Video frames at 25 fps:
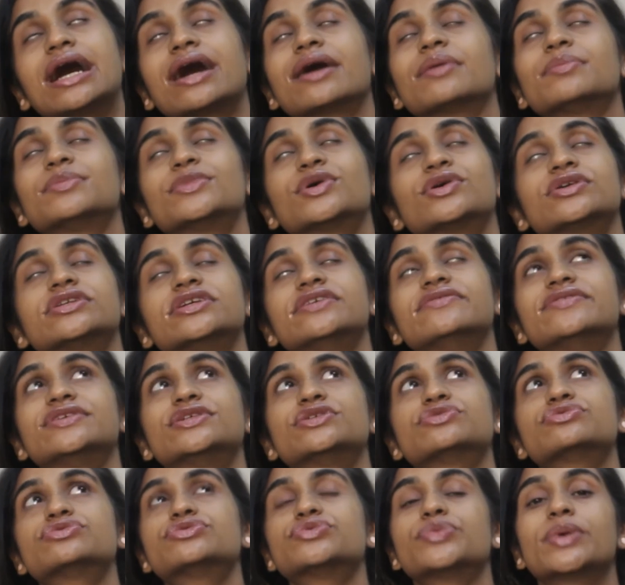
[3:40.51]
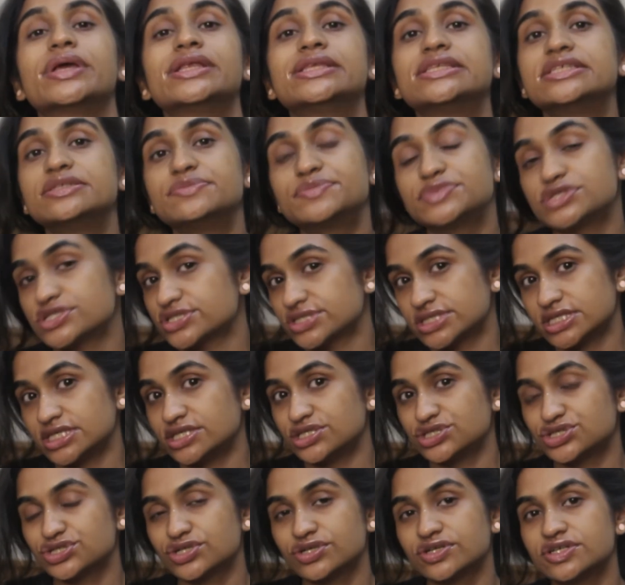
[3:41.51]
I'm not giving you 20
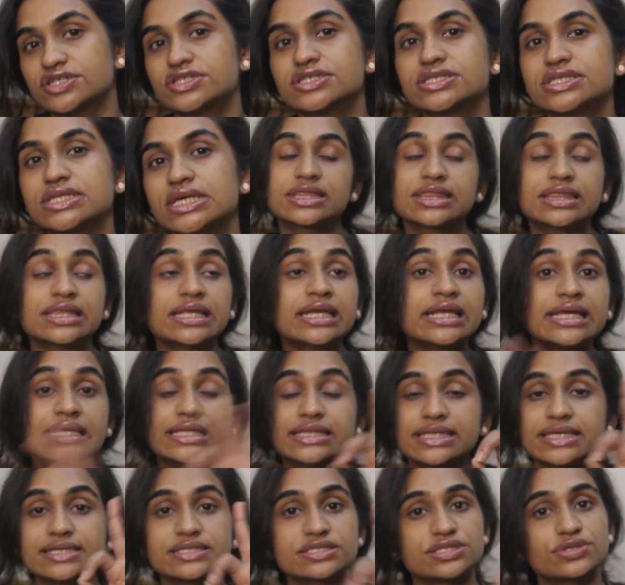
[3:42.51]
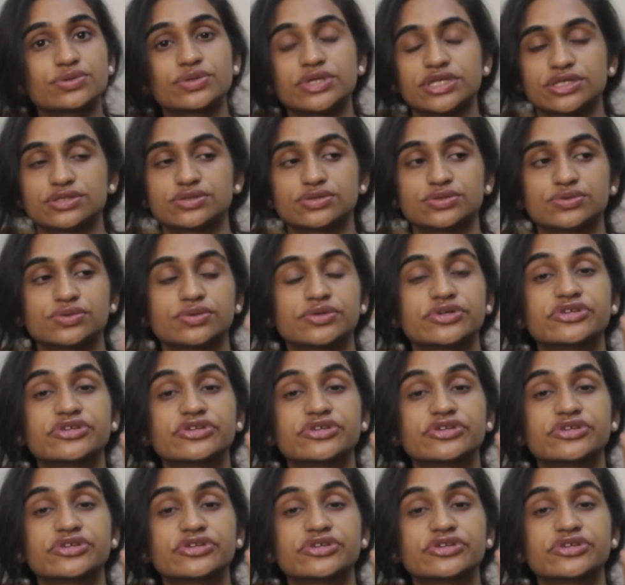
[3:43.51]
procedures. 3 things you need to do.